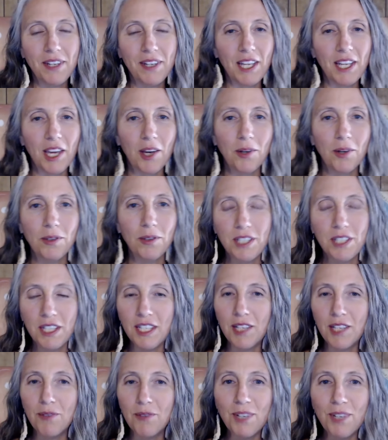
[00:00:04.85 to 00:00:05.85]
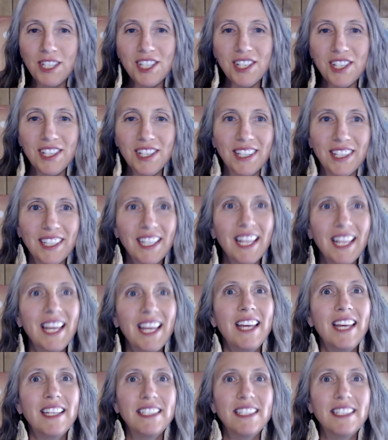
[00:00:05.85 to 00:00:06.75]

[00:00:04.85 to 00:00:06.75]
video to the original